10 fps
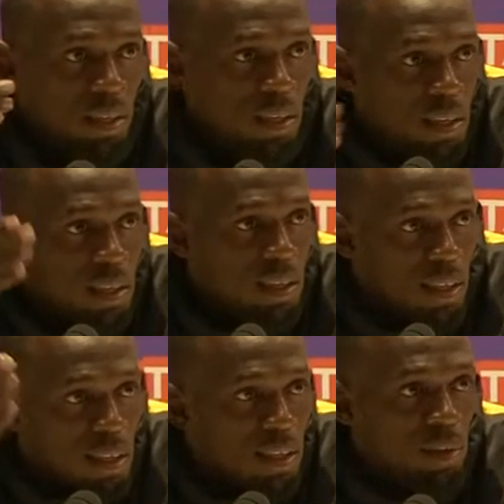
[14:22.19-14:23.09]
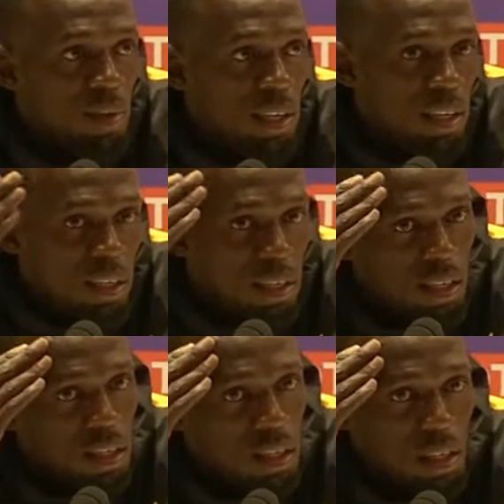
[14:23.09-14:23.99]
I think really
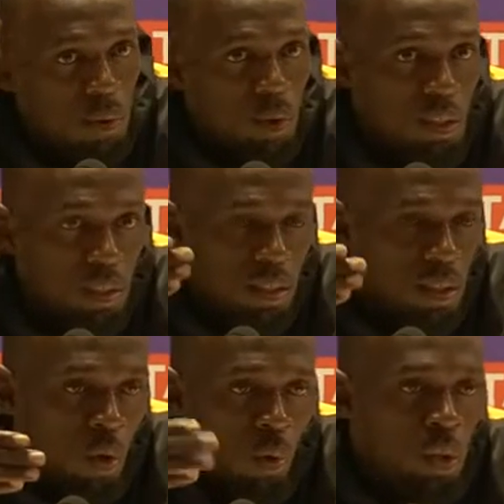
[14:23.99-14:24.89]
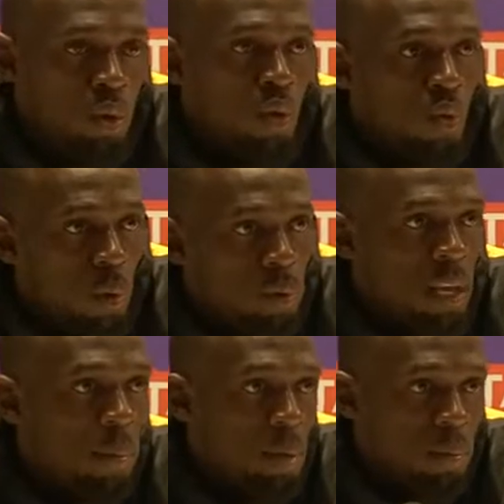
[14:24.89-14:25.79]
it was, no one knew what was
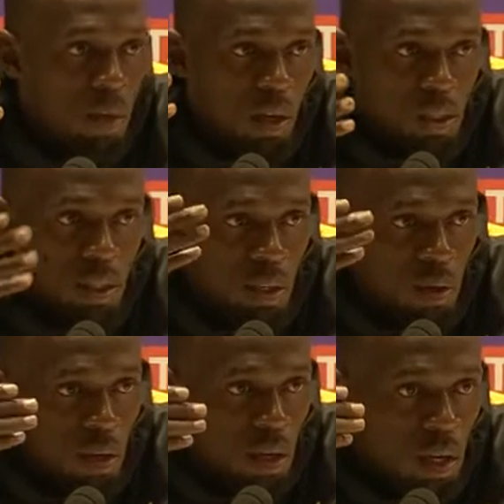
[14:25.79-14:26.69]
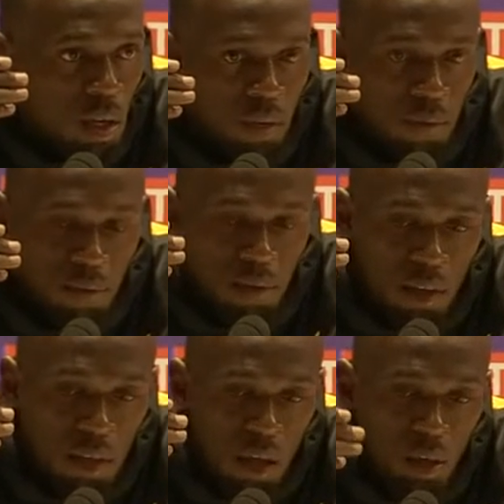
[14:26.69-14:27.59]
happening because there were a lot of
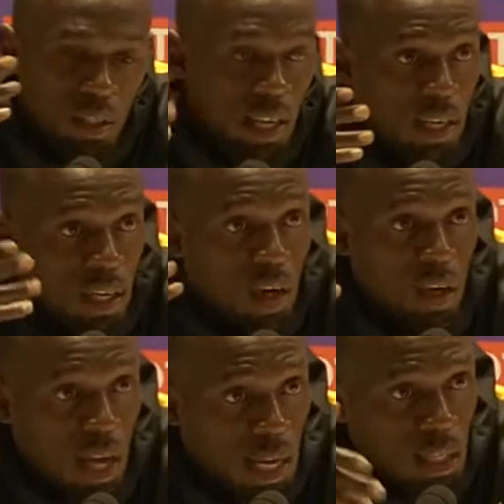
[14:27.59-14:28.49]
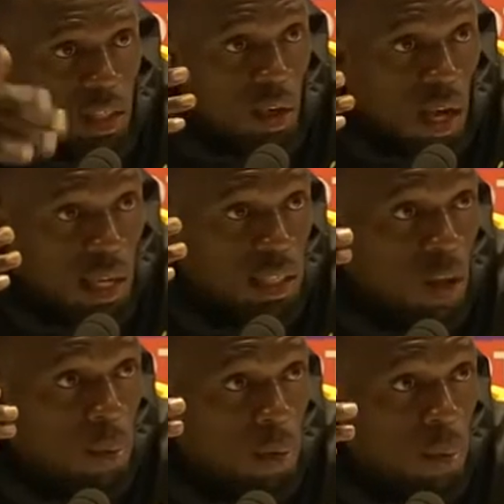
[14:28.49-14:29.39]
outstanding other athletes, young athletes
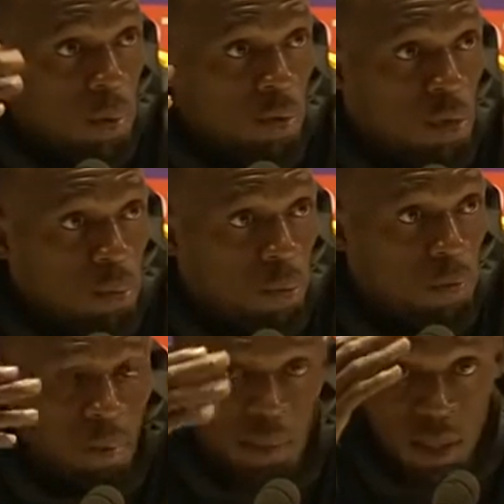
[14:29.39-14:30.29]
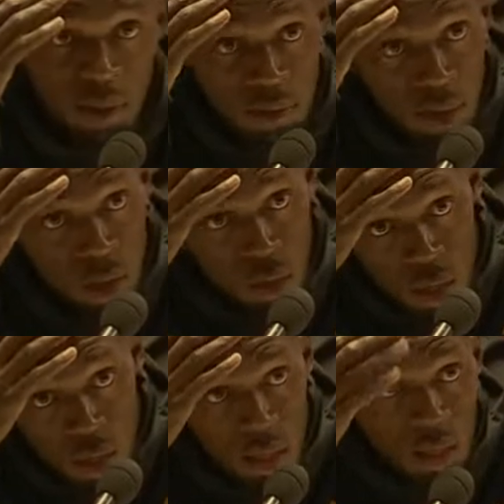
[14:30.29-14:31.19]
coming up and really proving themselves. So
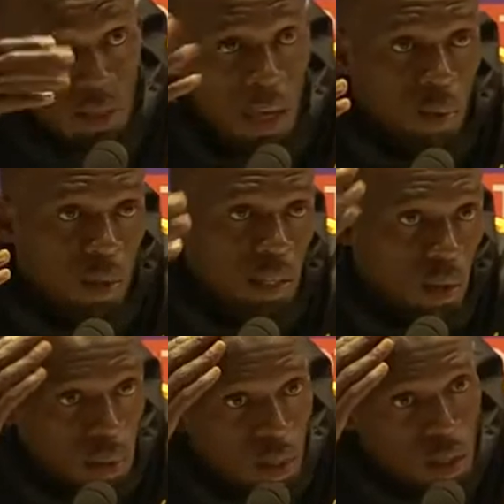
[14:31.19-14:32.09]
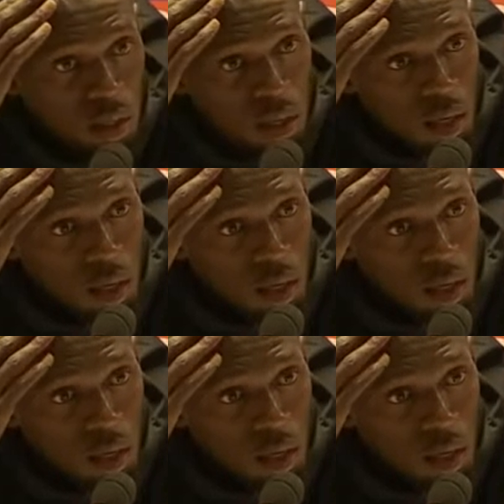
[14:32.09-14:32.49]
that was good.